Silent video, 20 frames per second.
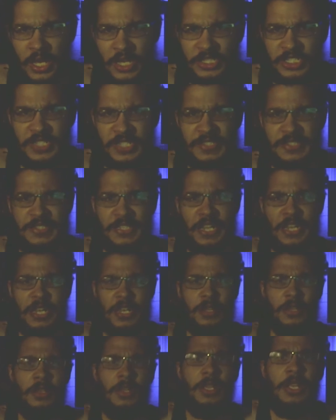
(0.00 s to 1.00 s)
Just
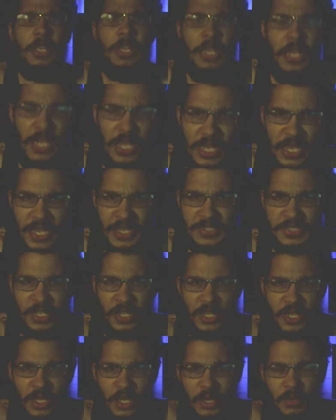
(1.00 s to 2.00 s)
saying. As
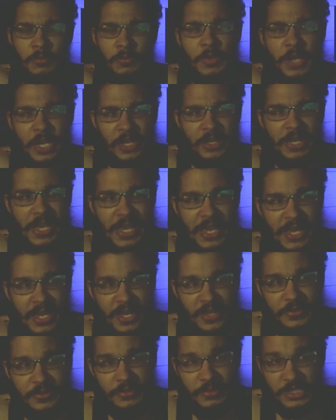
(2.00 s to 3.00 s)
well
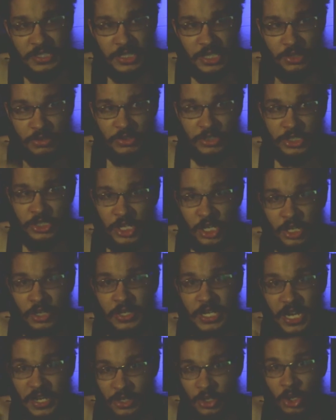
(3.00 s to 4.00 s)
as, let's see, Chris Jericho
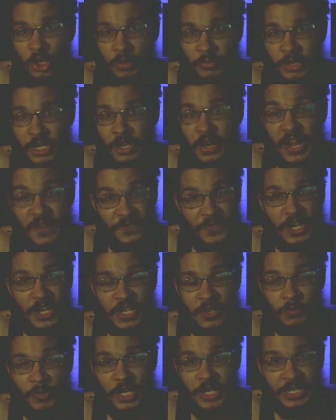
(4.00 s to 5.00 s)
got Codebreaker. I thought
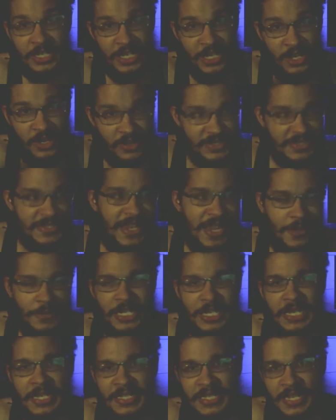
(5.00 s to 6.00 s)
he wanted here. Damn
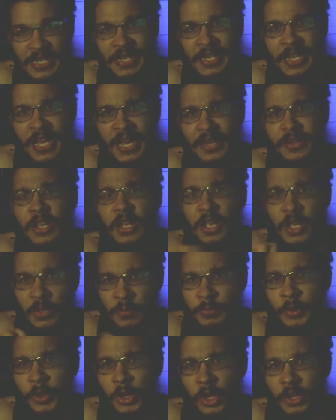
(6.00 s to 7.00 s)
it, he did not.
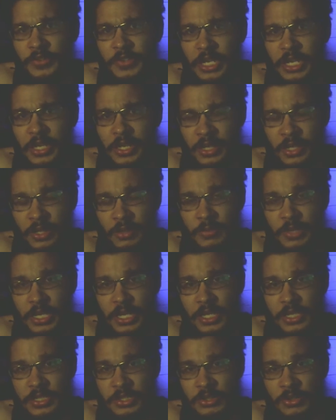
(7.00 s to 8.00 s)
Pulls him
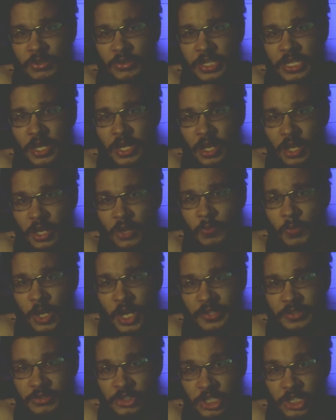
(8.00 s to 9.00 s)
into the
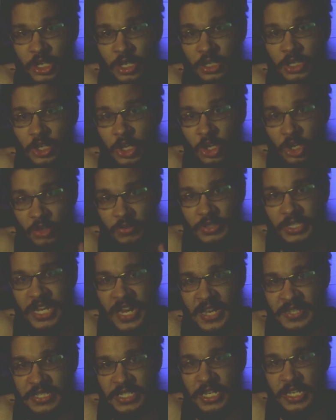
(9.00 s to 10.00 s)
walls of Jericho.
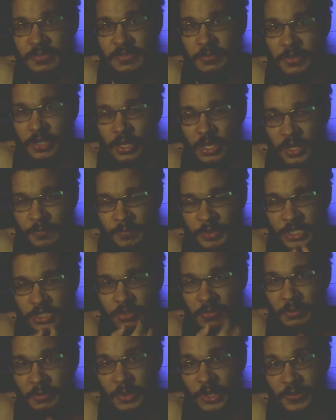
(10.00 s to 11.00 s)
Cassidy gets a pitcher
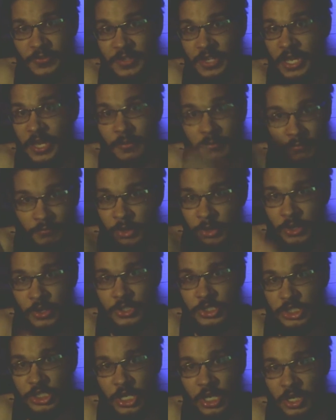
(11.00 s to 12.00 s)
of mimosa,
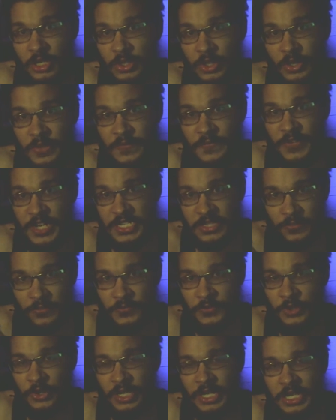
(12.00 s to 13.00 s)
burns Jericho. The fists are
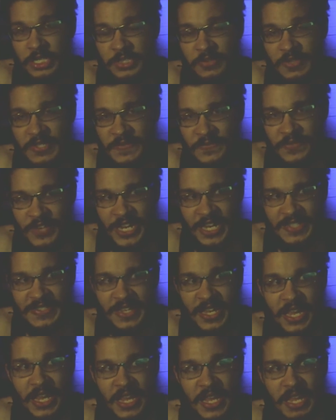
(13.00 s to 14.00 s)
thrown into his face.
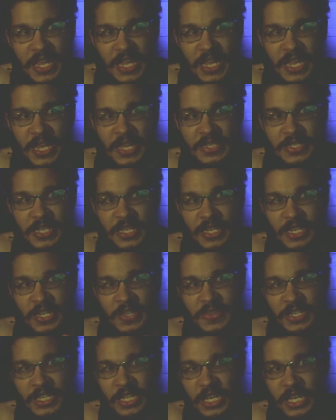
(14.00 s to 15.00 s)
And
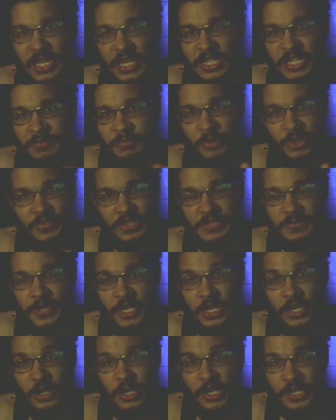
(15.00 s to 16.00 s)
in the end, as both these
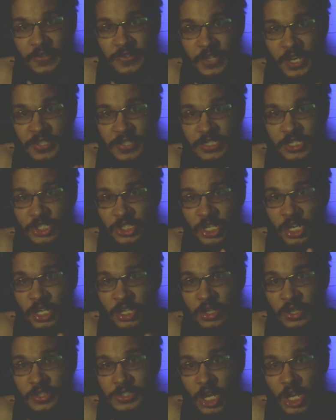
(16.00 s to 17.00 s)
men are exhausted,
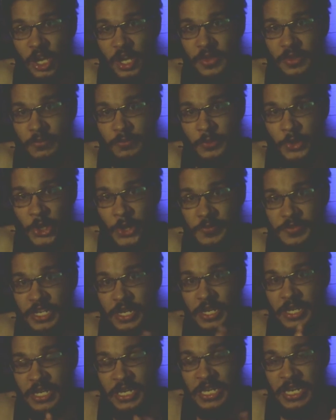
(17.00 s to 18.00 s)
Jericho's on the ropes.
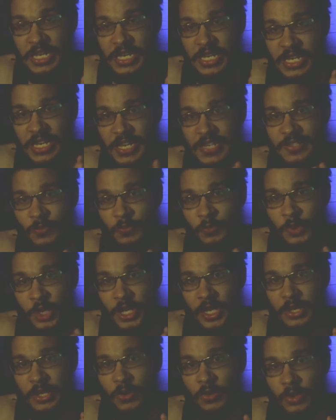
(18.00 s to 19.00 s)
He eats
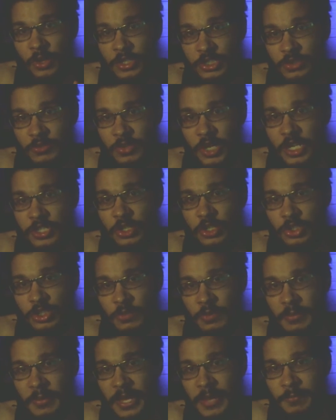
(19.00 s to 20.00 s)
one Orange Crush
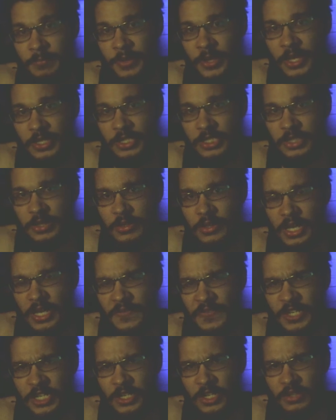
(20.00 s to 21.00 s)
Superman punch. I
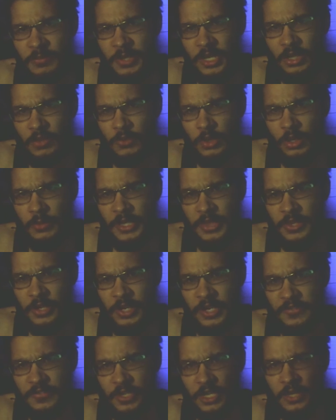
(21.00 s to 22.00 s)
think he does better than Roman. There,
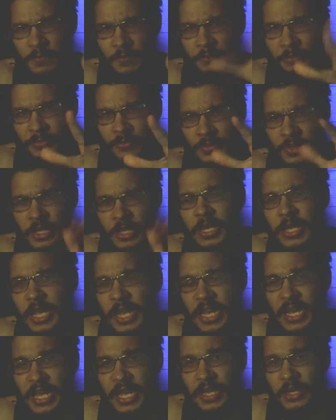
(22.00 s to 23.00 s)
I said it.
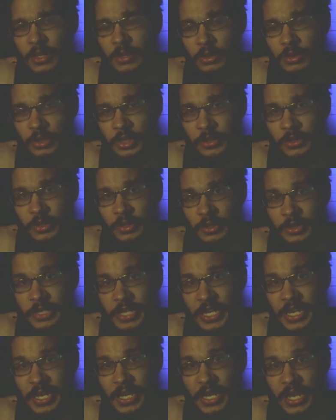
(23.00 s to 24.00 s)
And
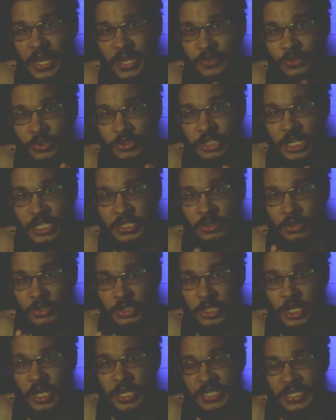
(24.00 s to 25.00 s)
literally, as Orange Cassidy
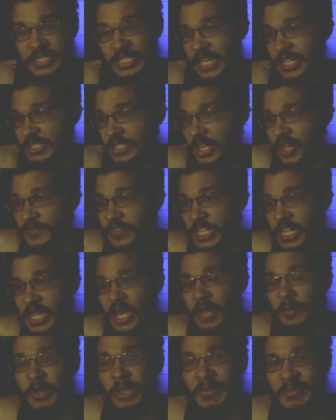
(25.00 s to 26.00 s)
looks on, he takes off the
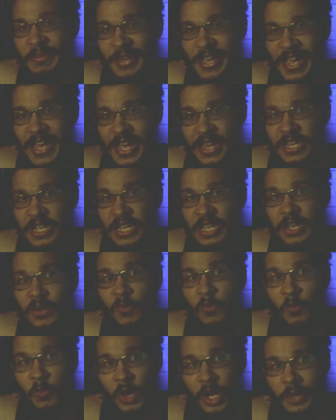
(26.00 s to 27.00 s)
elbow pad.
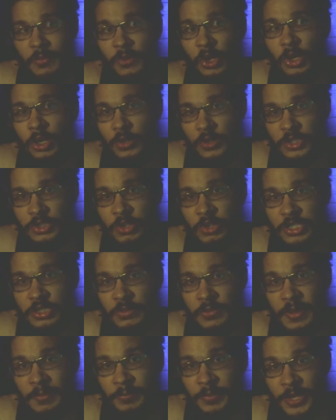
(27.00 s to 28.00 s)
One more Orange Crush
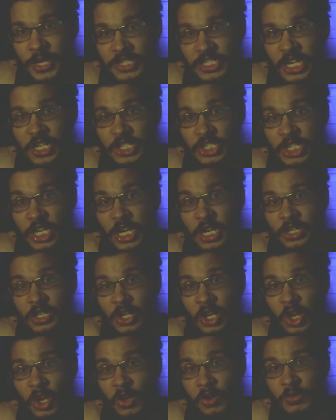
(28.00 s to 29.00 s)
Superman punch, and
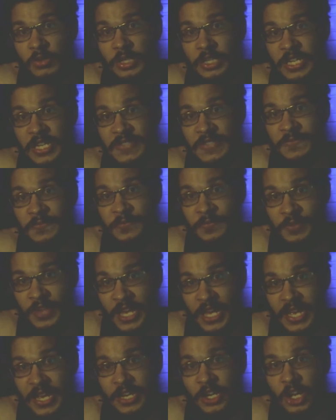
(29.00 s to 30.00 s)
Jericho gets
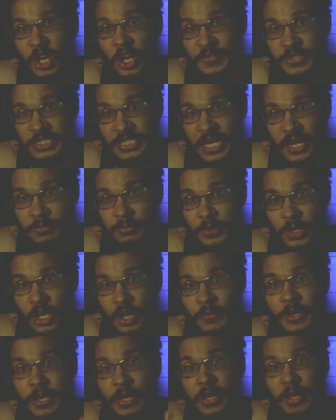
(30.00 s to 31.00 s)
flying off the top
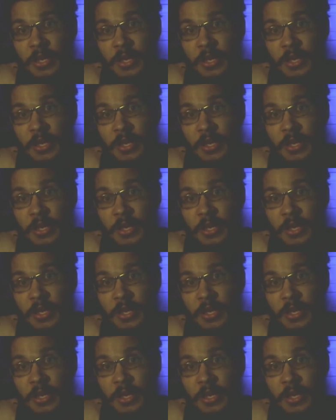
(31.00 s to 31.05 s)
rope.